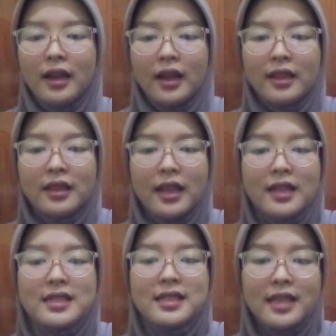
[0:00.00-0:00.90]
And
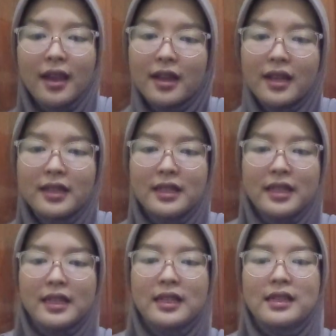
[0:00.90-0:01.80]
then second
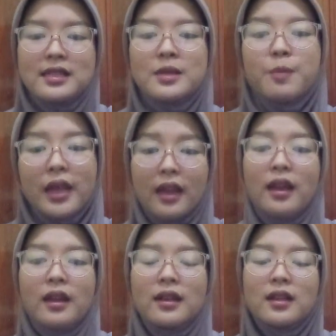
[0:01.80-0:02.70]
is
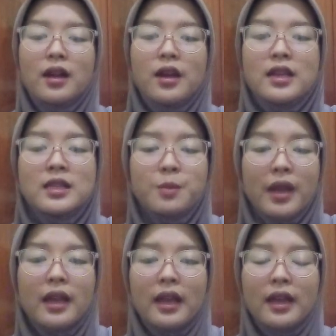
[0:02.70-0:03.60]
speaking.
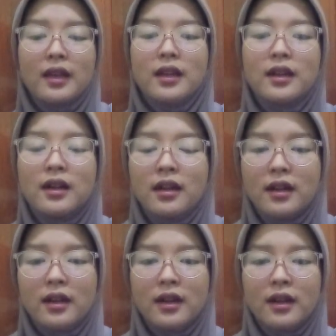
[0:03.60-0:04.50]
Speaking,
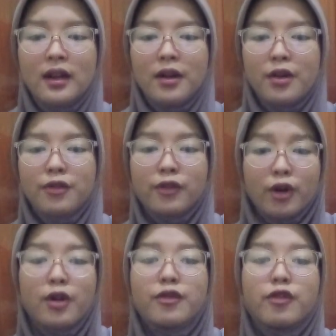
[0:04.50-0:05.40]

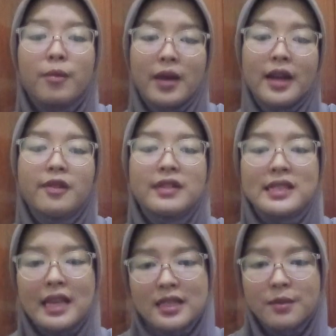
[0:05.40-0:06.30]
for formative
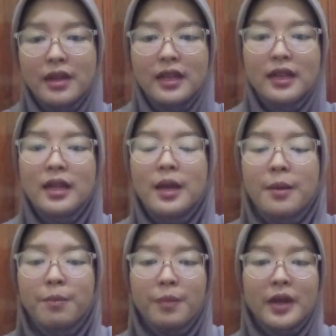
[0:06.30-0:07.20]
assessment,
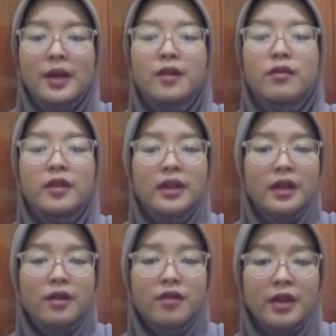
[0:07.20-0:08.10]

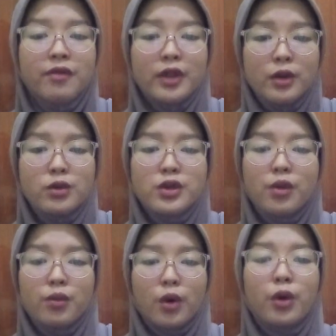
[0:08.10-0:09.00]
reviews
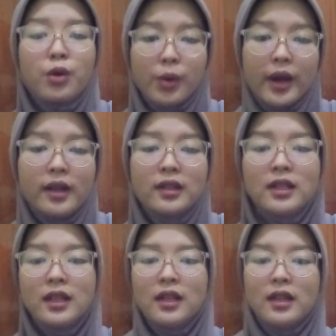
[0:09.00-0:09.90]
work
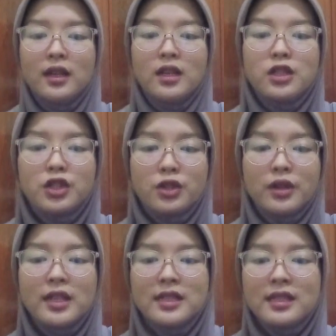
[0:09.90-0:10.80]
well.
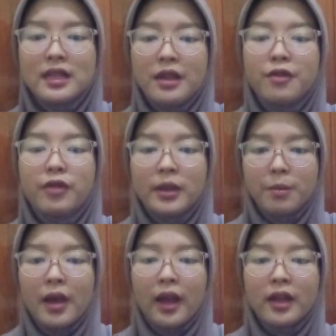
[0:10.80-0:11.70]
Students give
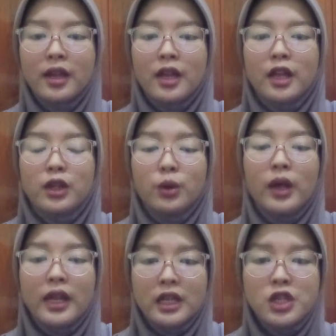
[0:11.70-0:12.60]
feedback to
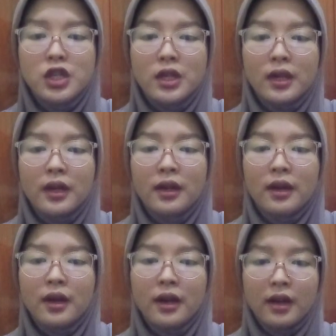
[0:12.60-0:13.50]
each
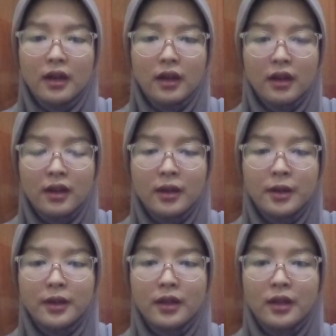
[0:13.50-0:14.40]

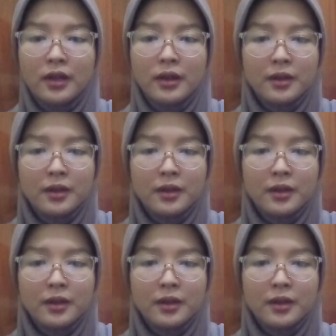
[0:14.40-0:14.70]
uh,